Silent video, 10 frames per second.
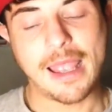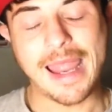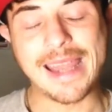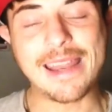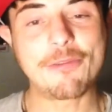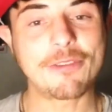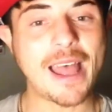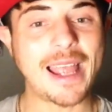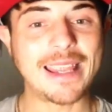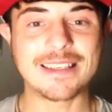And if
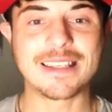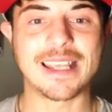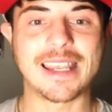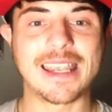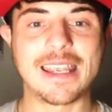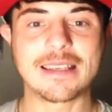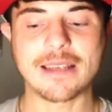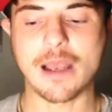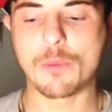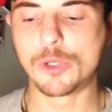that isn't the
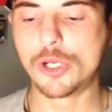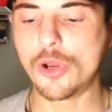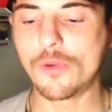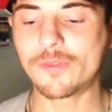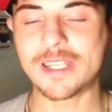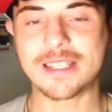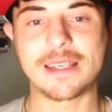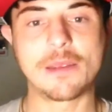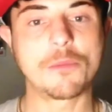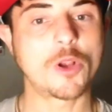case, I would love to
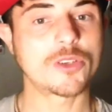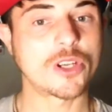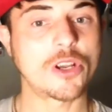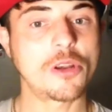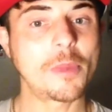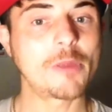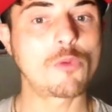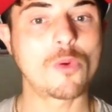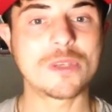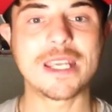see them, because they're going to be
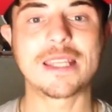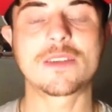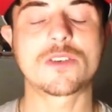rotating the